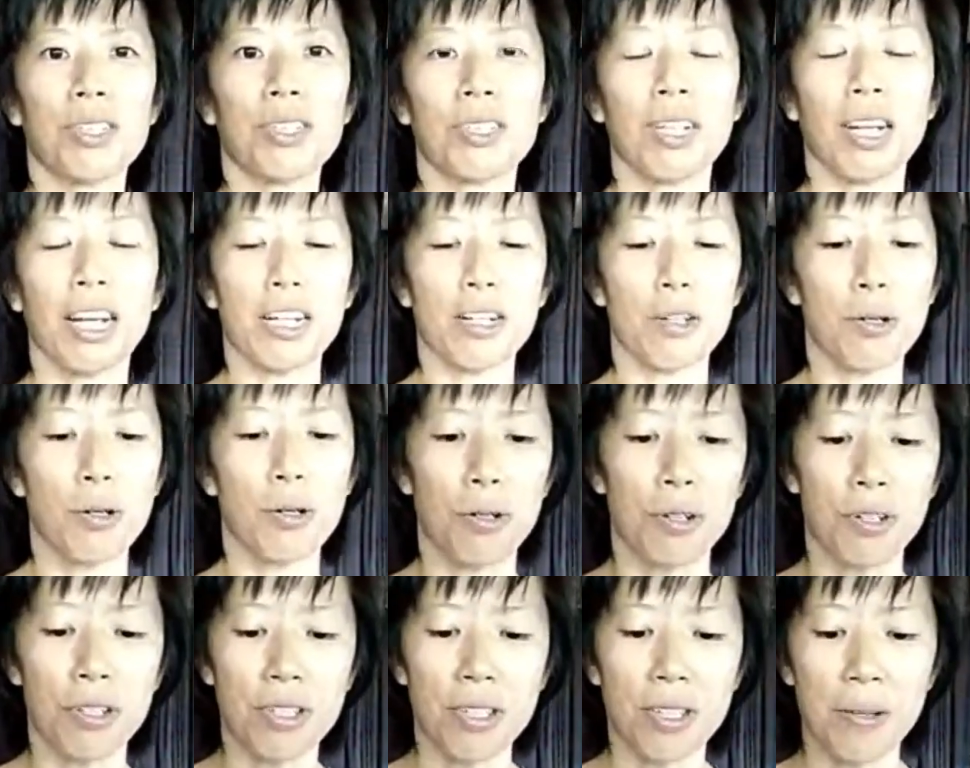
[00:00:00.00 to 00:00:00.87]
a
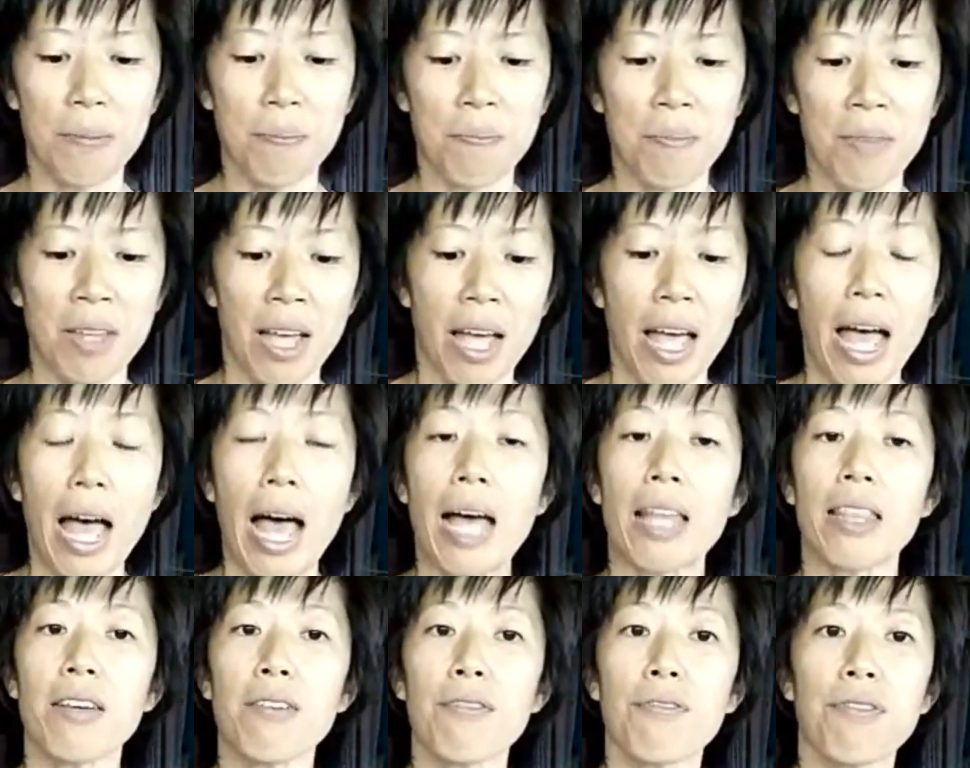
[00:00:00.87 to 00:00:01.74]
horse.
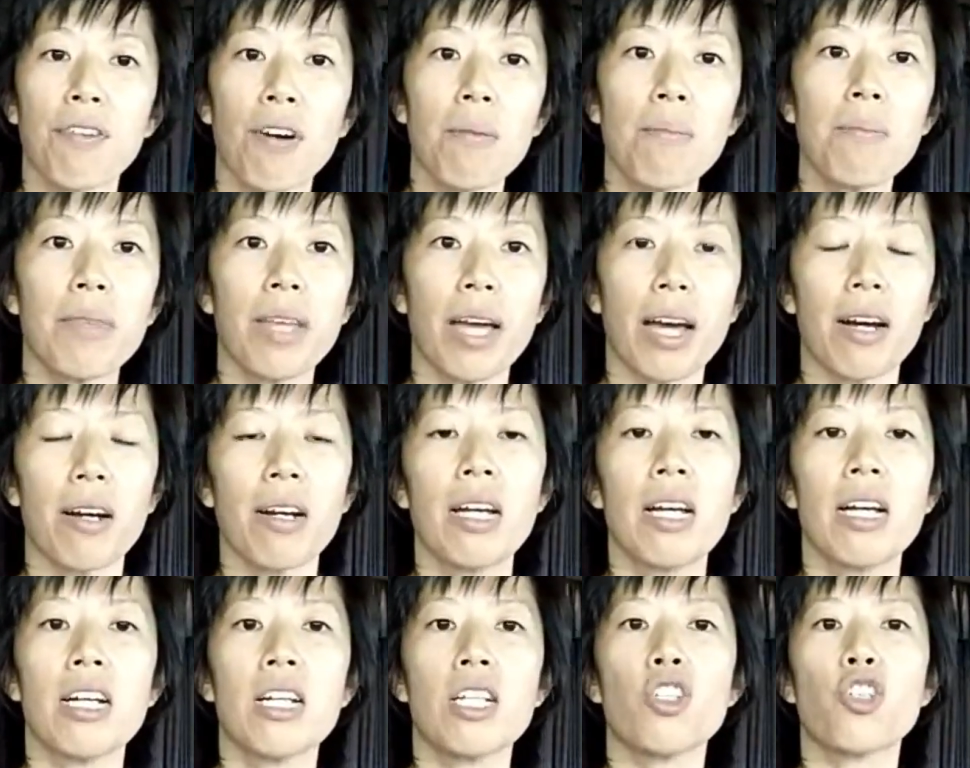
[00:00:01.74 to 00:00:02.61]
And then from
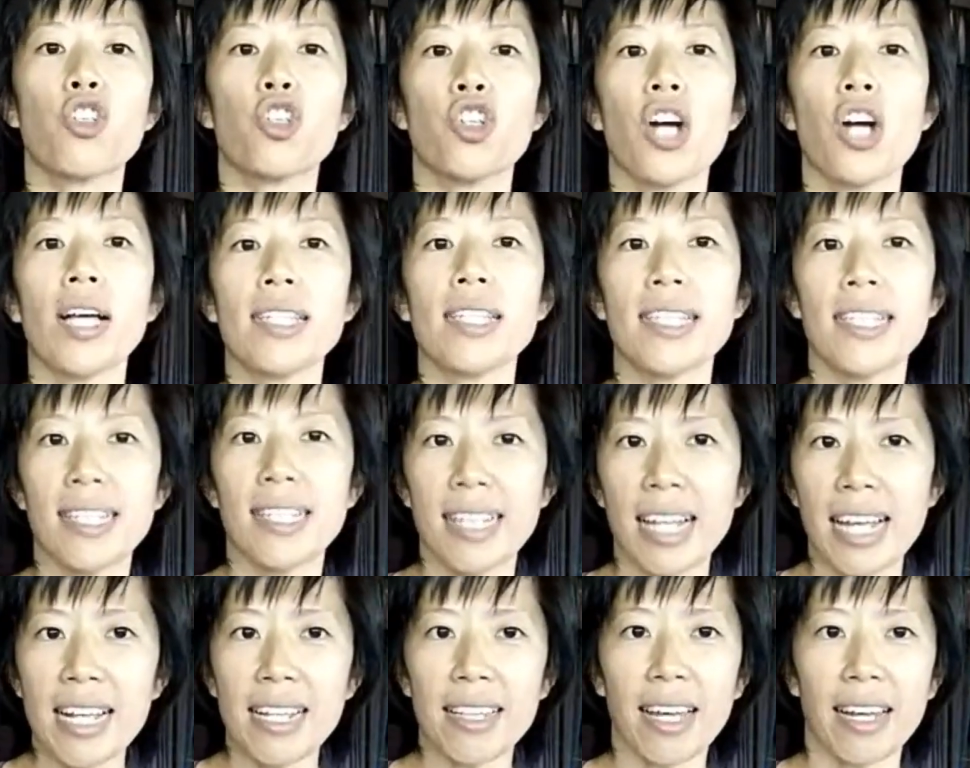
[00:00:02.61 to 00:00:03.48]
there,
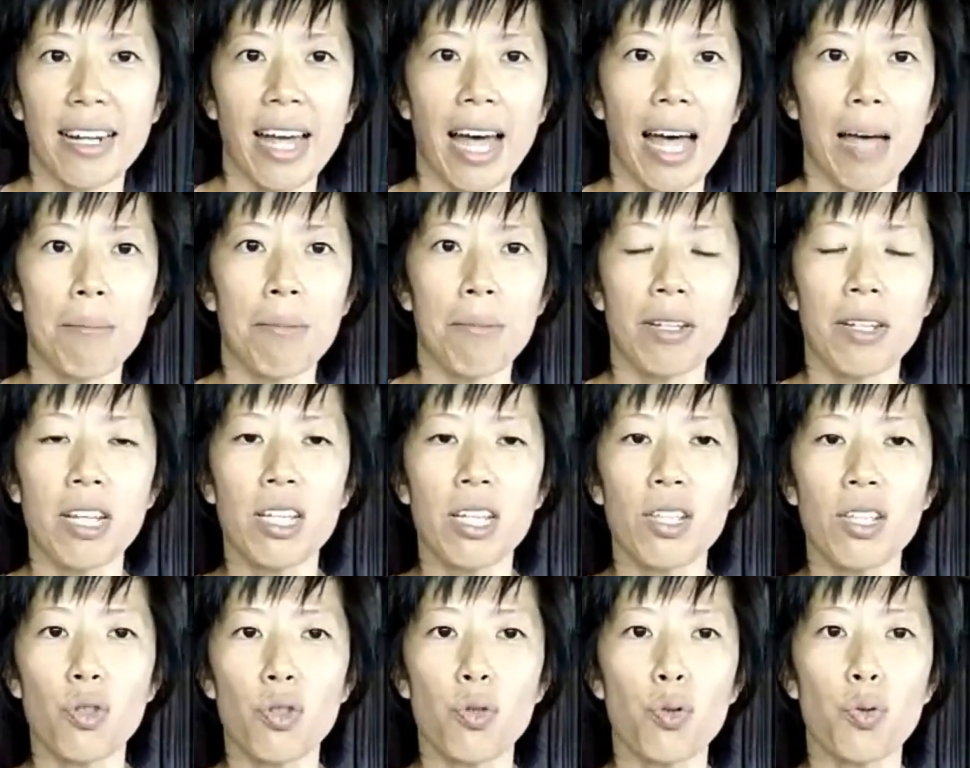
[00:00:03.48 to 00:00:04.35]
translate that habit
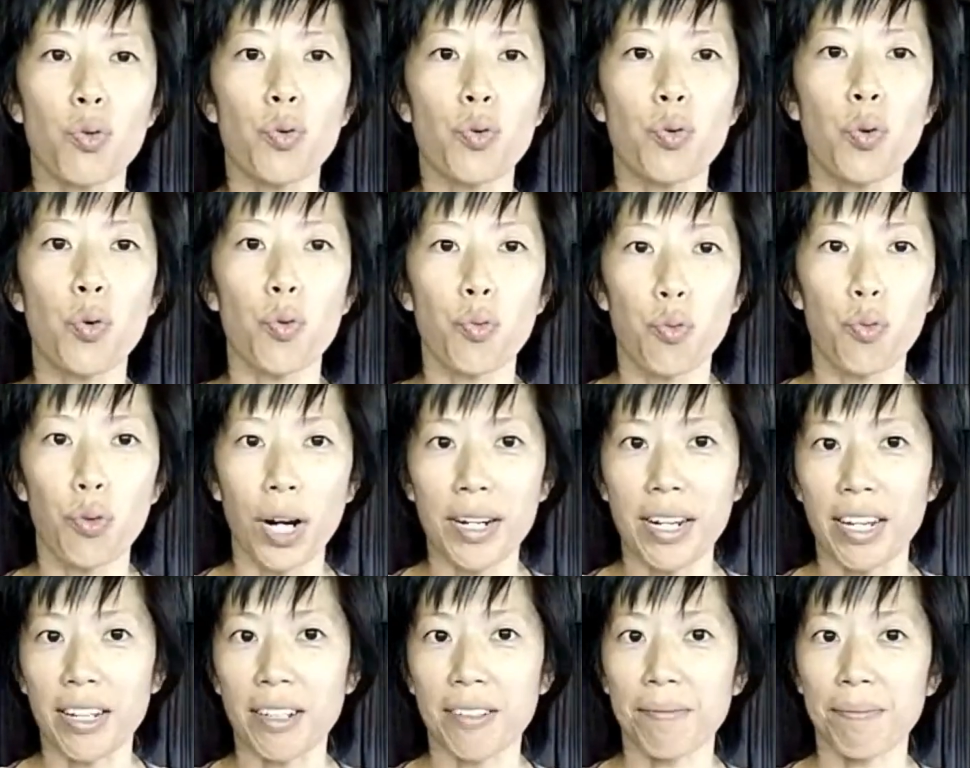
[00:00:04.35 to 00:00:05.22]
into
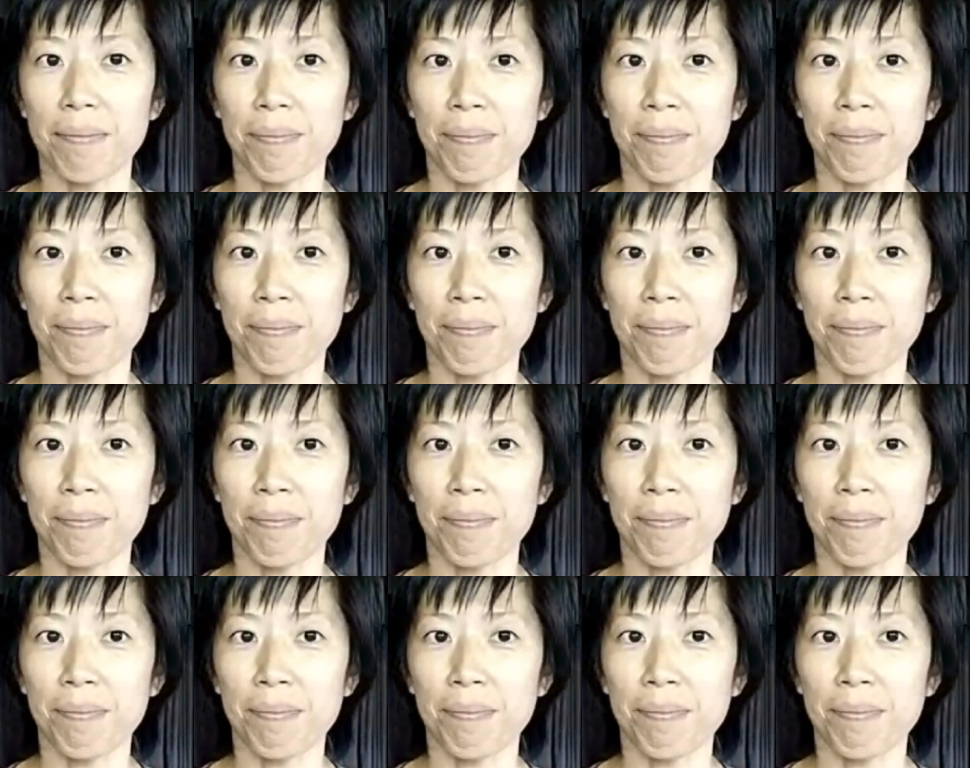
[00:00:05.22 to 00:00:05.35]
running.